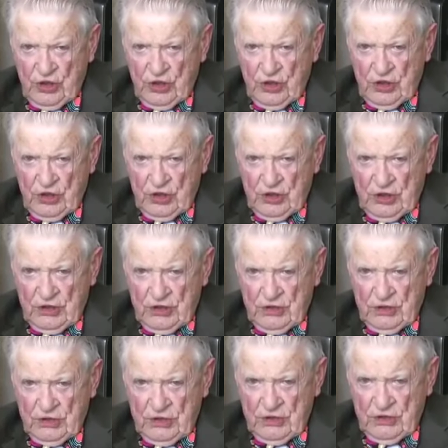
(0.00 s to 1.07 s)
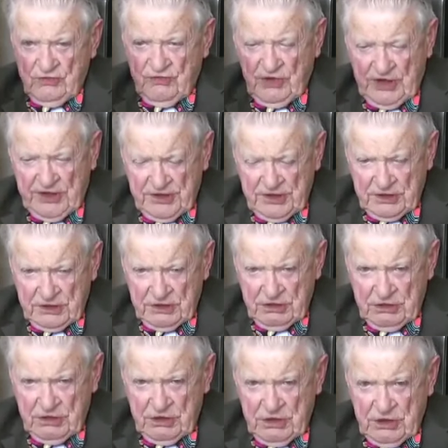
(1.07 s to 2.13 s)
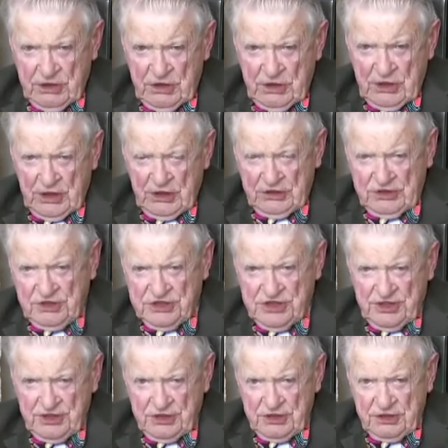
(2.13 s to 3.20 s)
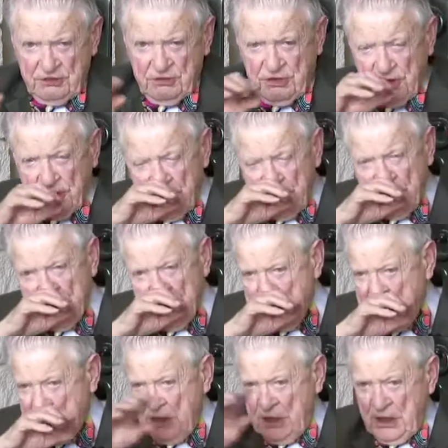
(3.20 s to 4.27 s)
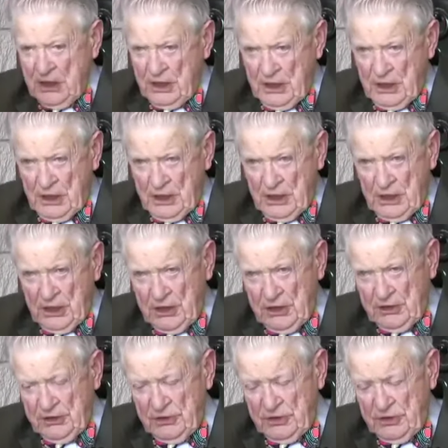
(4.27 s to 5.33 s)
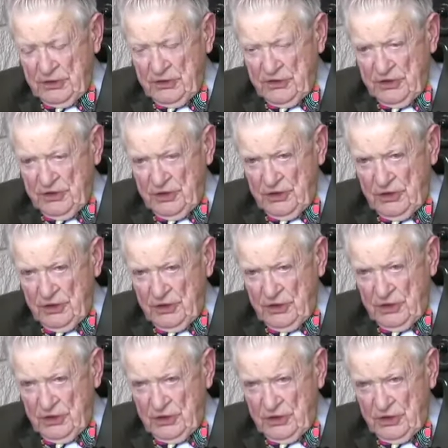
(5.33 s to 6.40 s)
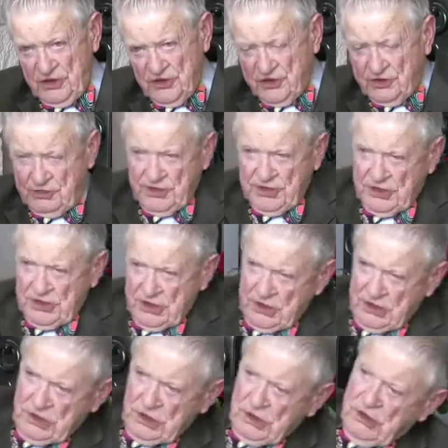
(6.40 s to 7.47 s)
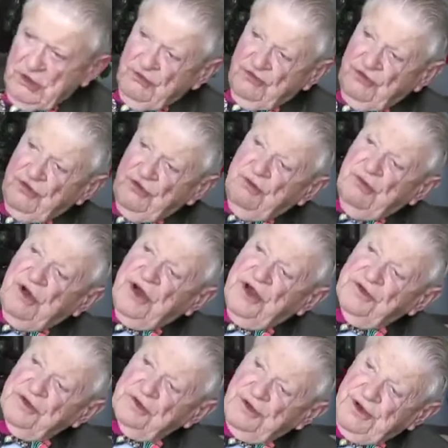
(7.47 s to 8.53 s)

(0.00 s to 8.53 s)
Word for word: uh, flight out to Saturn where uh, the instrument flew by the